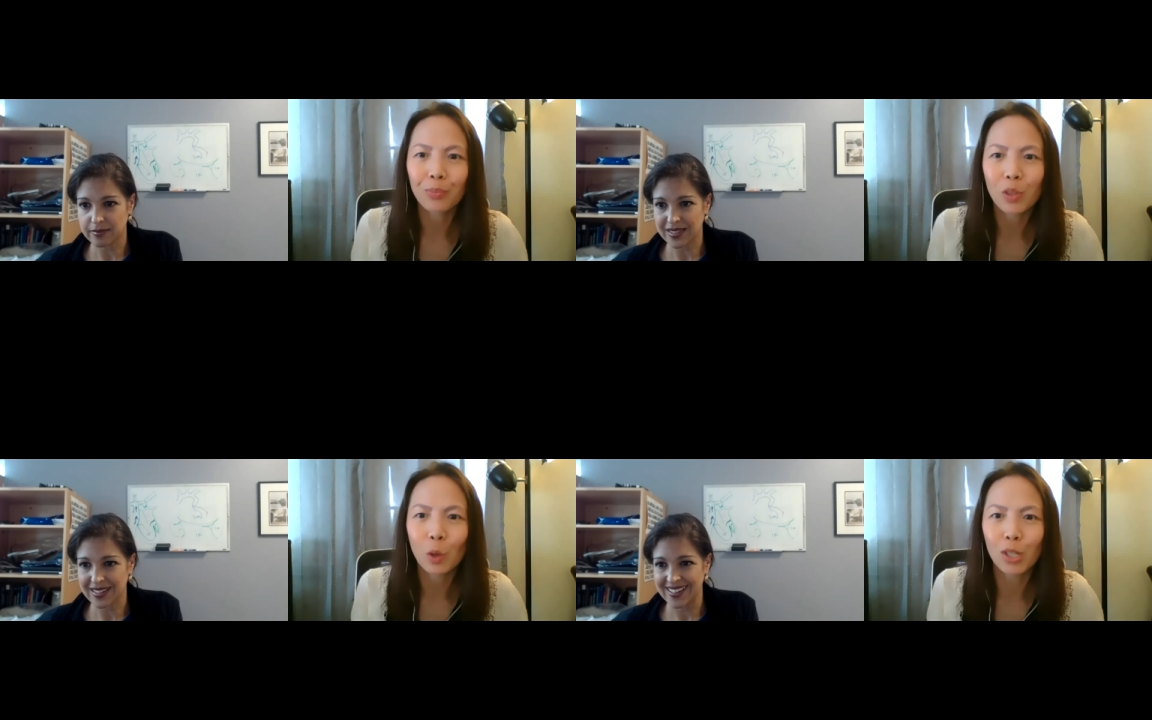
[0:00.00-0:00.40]

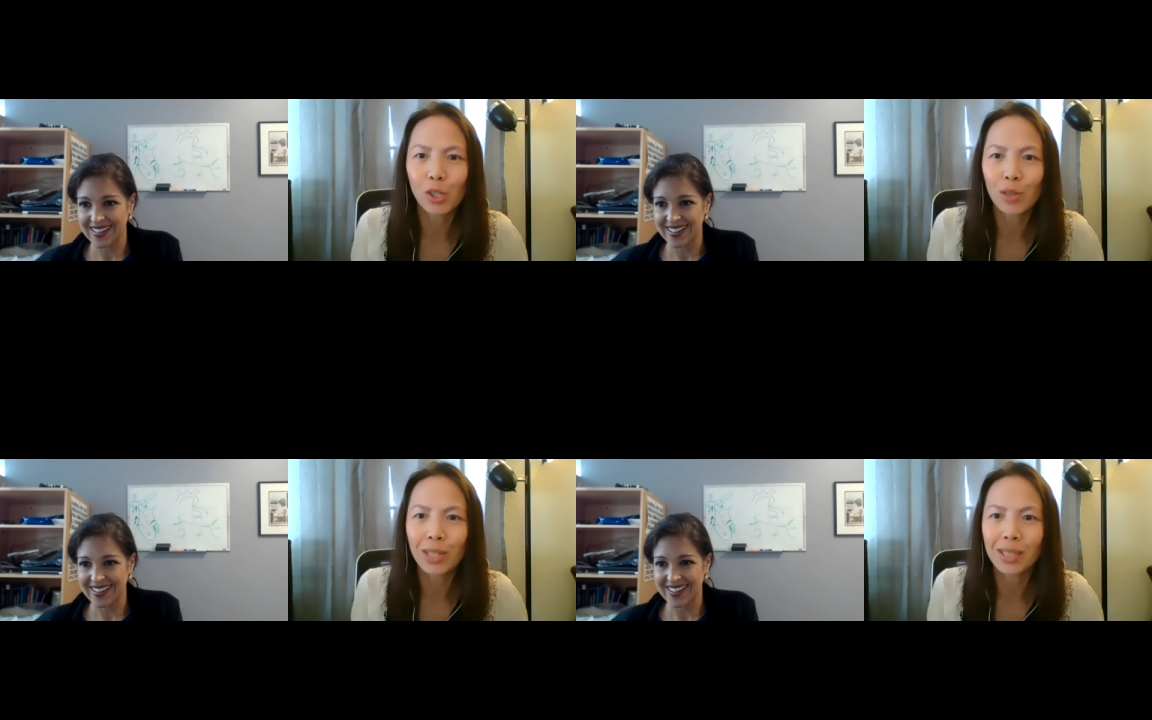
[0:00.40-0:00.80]
Speaker 1: So you
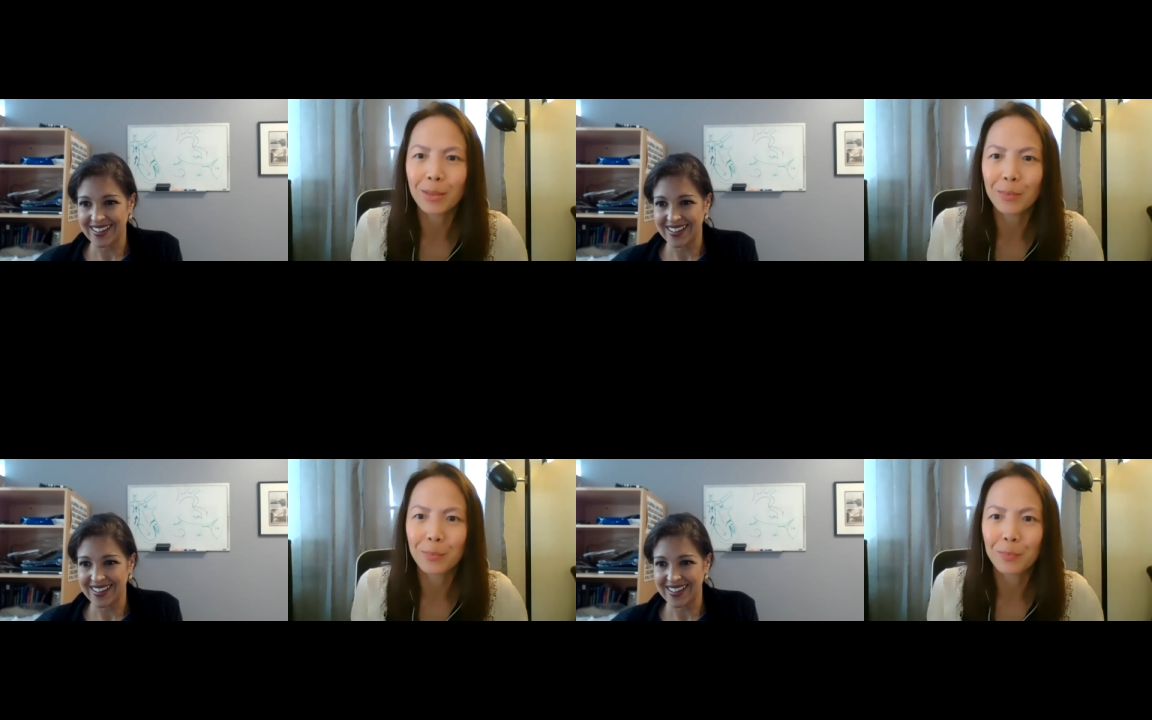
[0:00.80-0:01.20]
can join
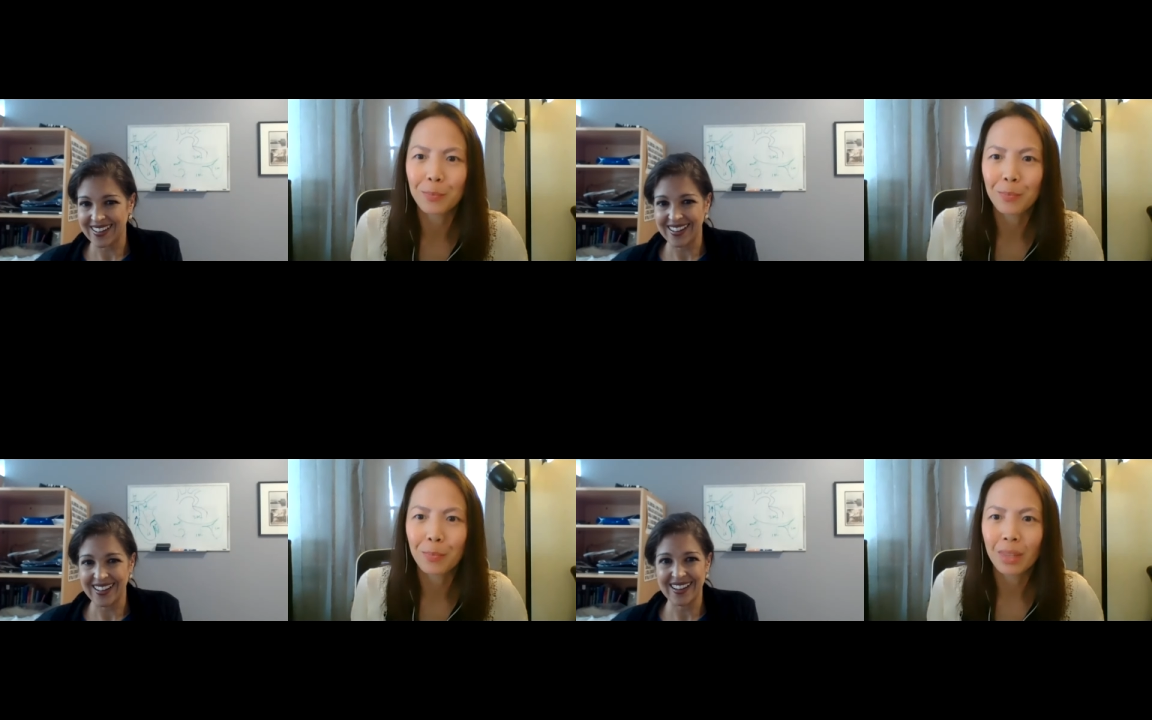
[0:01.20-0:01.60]
us.
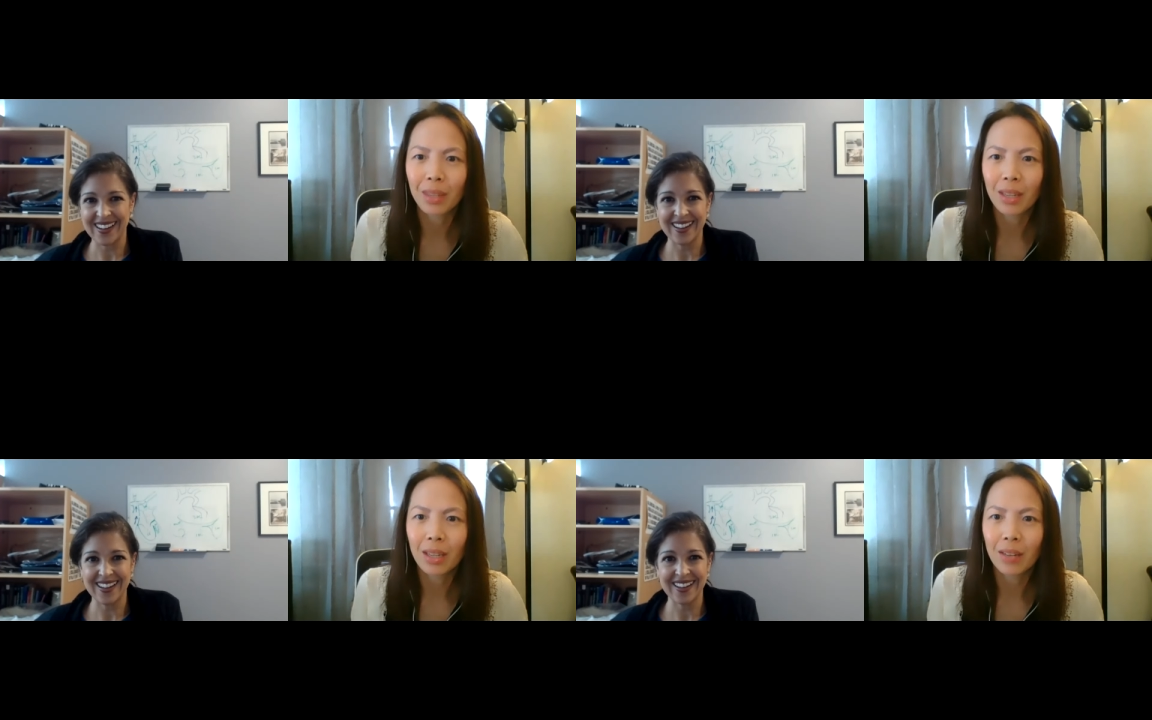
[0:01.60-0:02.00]

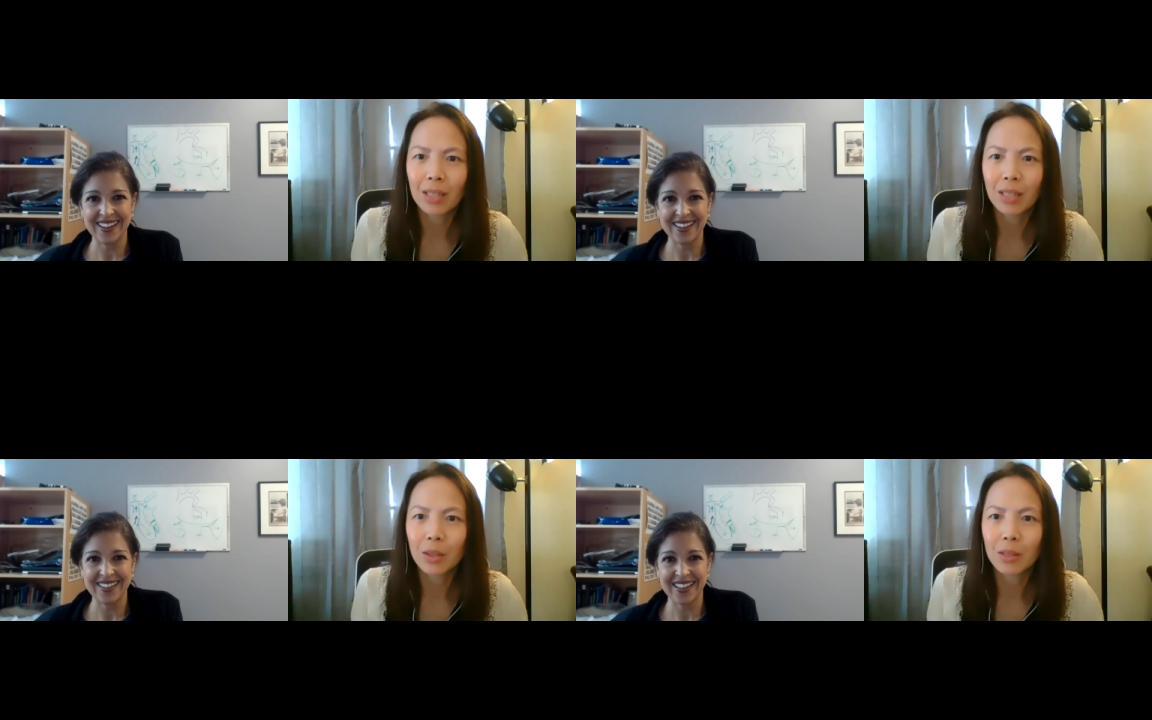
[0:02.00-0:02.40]
All
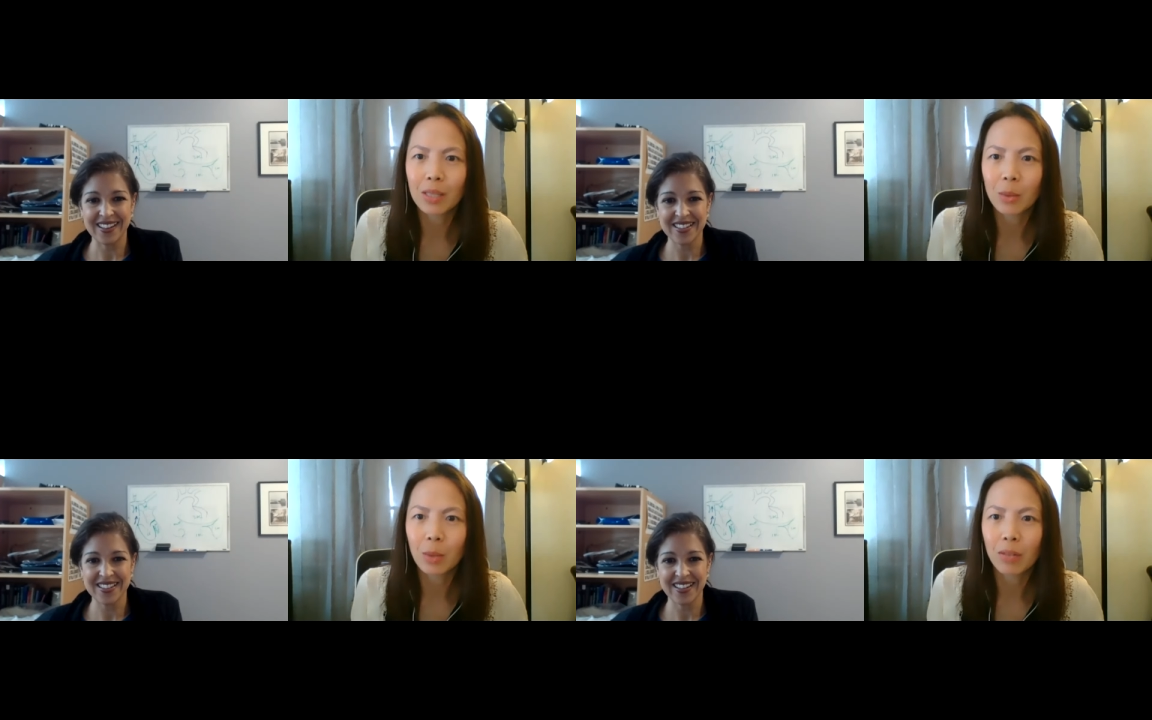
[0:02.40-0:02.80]
right, so,
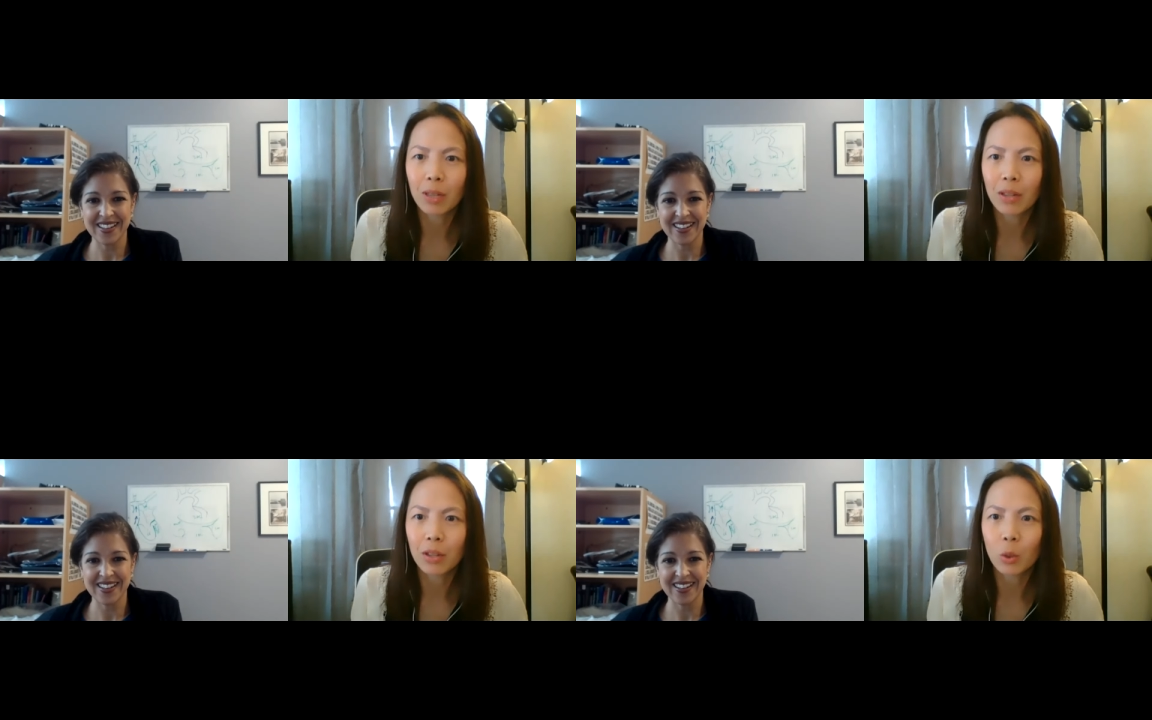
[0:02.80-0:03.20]
so we have
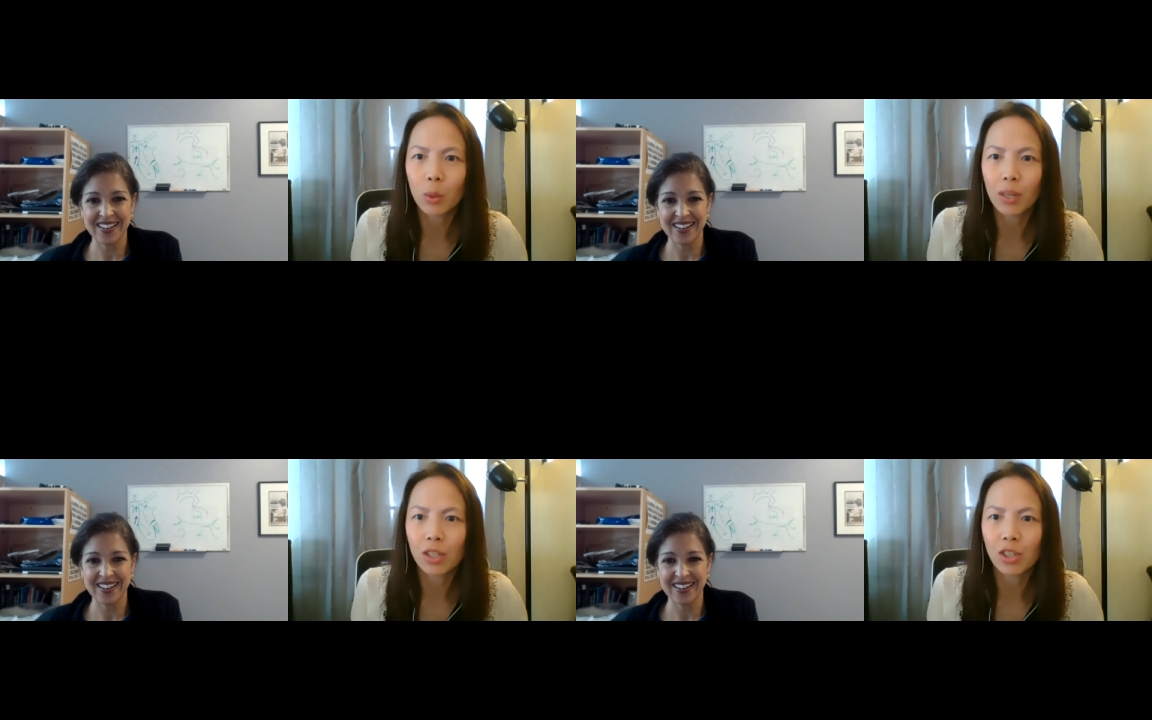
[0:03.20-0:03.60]
another
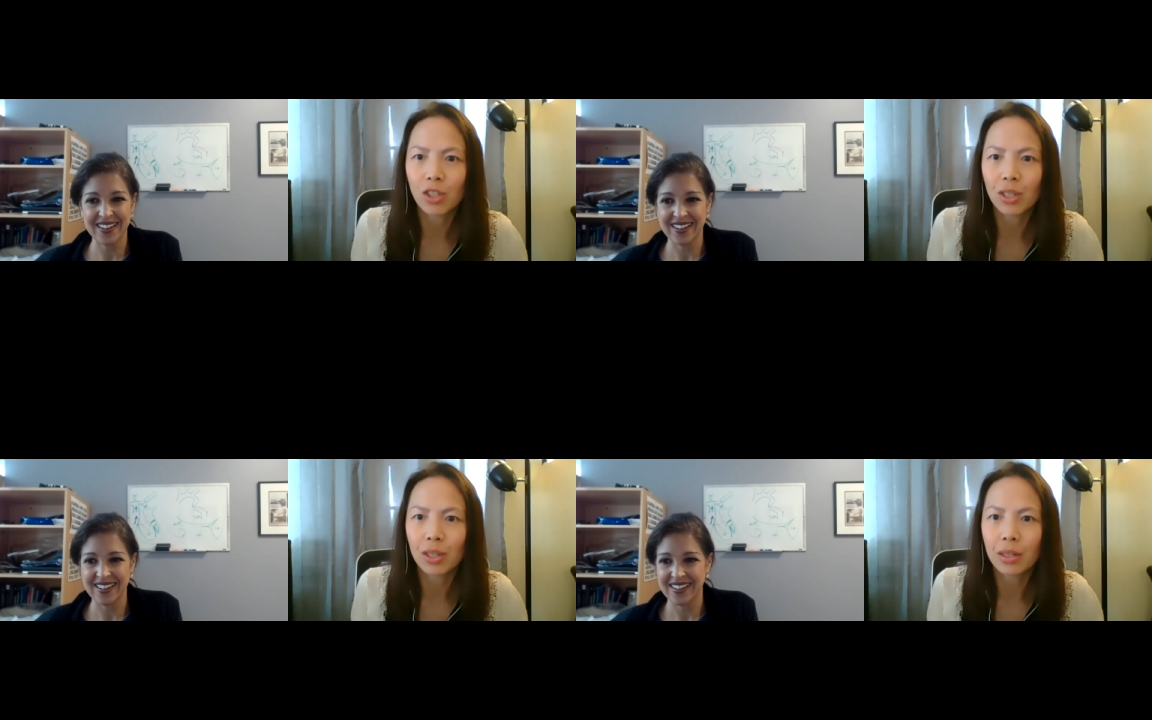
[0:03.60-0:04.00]

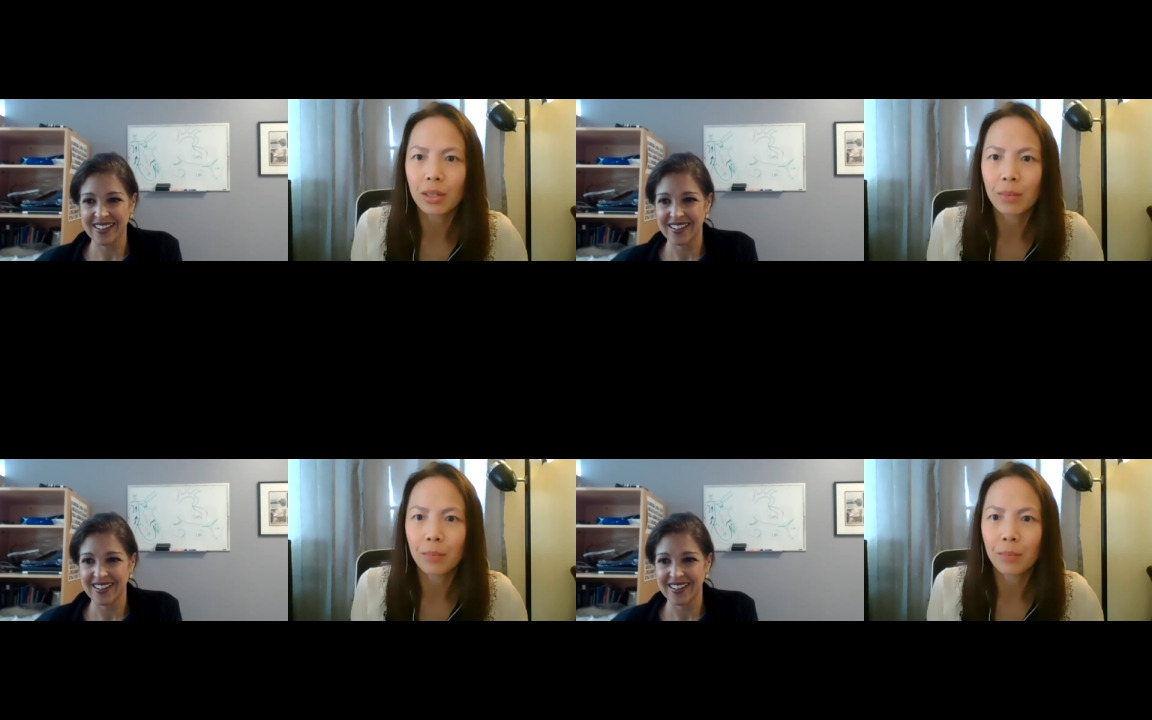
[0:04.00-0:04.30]
question.